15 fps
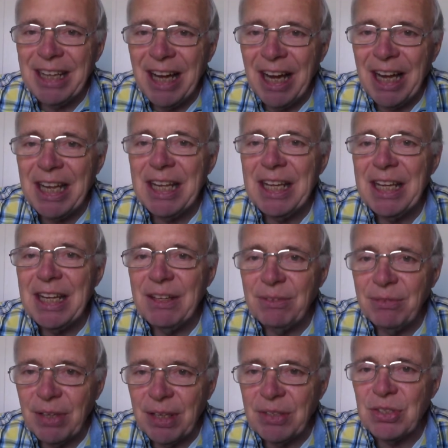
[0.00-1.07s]

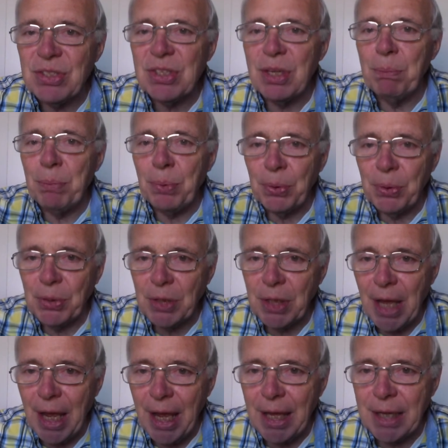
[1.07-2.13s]
naive and simple
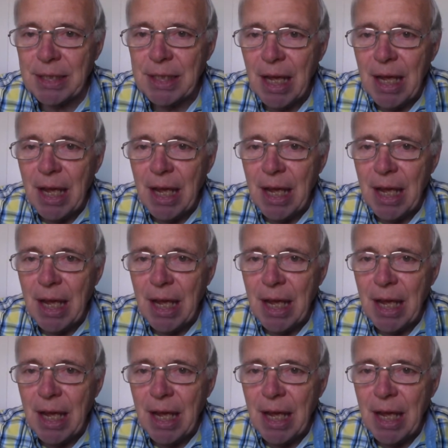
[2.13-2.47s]
and